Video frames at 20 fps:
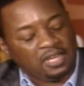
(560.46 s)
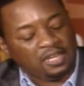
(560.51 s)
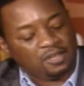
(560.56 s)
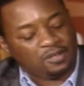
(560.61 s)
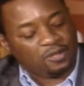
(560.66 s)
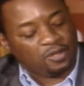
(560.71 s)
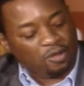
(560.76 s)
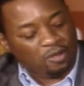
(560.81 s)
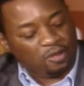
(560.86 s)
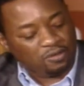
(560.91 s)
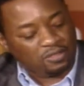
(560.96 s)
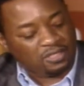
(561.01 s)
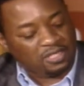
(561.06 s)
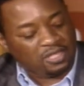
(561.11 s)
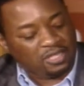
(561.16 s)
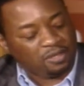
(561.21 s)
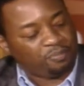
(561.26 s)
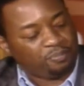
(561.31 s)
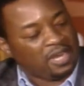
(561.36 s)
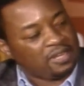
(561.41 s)
He calls
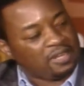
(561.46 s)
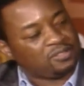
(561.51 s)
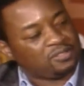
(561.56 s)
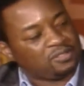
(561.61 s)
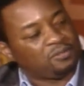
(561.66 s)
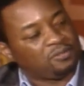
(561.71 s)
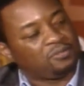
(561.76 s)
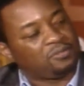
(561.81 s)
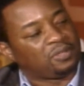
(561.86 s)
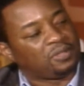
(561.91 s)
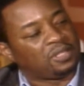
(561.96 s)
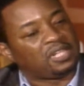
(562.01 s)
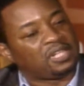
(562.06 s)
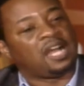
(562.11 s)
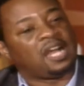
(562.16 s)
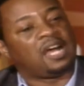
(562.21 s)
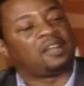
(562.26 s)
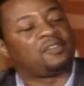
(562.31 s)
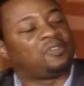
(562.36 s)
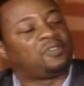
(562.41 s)
the apostle through a
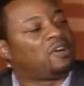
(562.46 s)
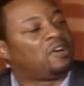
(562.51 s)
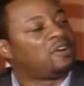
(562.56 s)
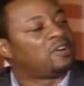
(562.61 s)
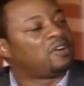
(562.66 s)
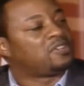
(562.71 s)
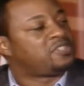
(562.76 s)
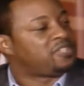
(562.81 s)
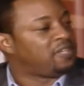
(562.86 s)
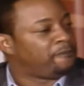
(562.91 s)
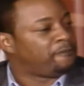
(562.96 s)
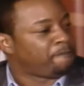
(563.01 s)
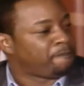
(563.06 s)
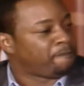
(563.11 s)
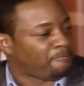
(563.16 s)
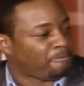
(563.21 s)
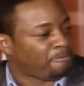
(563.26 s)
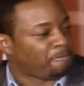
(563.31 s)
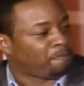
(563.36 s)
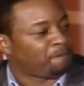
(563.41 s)
lot of hardship.
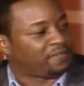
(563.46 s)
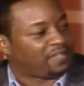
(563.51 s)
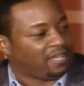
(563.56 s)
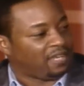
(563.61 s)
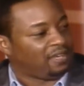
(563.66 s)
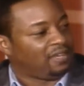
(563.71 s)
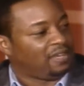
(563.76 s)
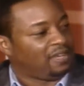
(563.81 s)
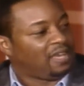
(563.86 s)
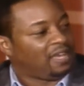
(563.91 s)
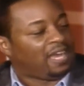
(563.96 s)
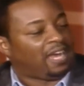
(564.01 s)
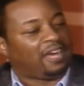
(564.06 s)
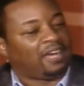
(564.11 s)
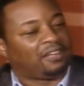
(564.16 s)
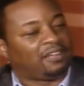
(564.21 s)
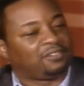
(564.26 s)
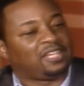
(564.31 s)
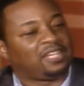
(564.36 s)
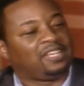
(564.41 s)
Okay,
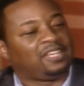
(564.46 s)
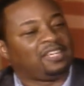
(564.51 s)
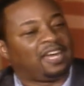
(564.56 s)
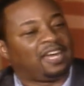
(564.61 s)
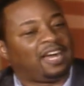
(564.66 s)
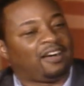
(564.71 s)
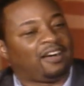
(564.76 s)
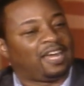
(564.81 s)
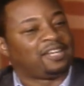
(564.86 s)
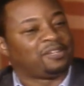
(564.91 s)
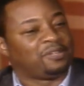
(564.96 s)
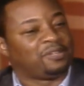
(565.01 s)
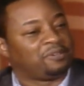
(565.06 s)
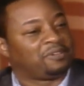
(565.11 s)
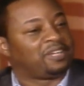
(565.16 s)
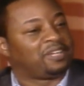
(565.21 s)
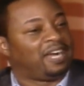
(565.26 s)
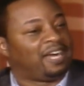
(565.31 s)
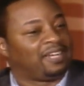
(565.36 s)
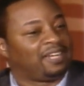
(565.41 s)
I'll tell you how I
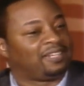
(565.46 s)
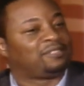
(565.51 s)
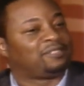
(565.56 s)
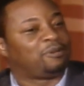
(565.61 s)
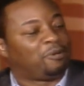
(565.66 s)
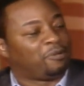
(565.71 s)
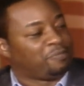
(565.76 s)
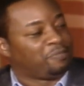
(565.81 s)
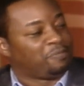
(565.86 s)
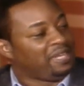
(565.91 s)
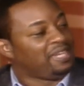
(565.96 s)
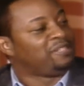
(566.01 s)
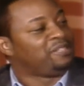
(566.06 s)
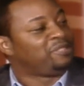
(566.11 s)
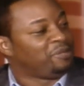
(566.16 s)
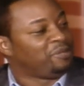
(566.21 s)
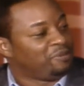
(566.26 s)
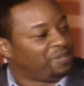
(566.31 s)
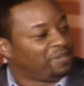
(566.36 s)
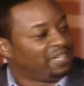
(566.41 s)
know God called me
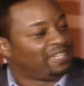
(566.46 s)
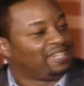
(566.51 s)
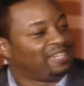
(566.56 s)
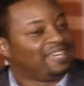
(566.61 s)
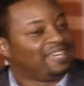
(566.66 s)
to it.